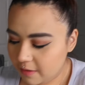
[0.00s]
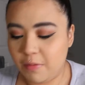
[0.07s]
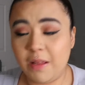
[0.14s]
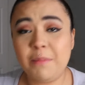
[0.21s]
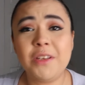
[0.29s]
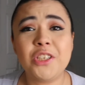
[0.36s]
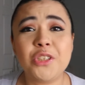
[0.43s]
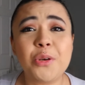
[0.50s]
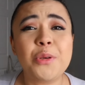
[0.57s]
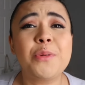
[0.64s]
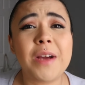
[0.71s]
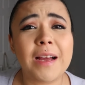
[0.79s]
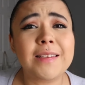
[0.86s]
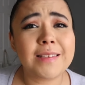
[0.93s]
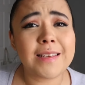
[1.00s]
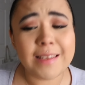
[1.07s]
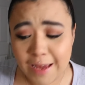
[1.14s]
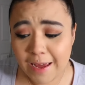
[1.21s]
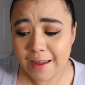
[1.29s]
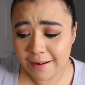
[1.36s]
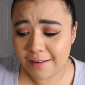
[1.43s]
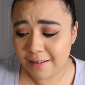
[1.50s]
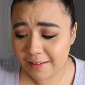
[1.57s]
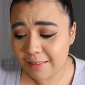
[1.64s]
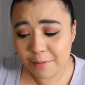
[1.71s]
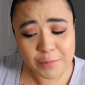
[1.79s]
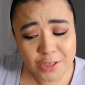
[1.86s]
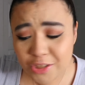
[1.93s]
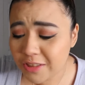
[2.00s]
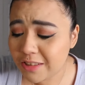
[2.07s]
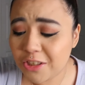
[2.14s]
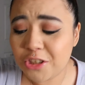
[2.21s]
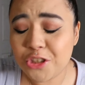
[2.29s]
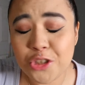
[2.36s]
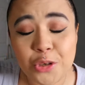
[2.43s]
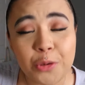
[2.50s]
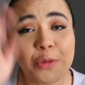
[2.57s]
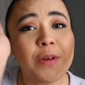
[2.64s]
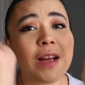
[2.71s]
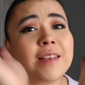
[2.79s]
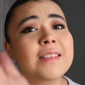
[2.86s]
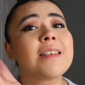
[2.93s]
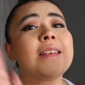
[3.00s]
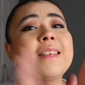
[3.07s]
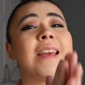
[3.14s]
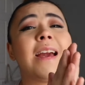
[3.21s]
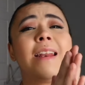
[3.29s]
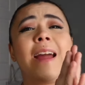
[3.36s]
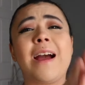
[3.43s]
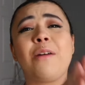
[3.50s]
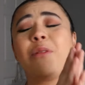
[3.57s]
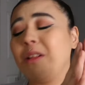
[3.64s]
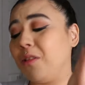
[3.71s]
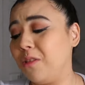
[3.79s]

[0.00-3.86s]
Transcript: But let me show you guys again. Let me just show you guys again how it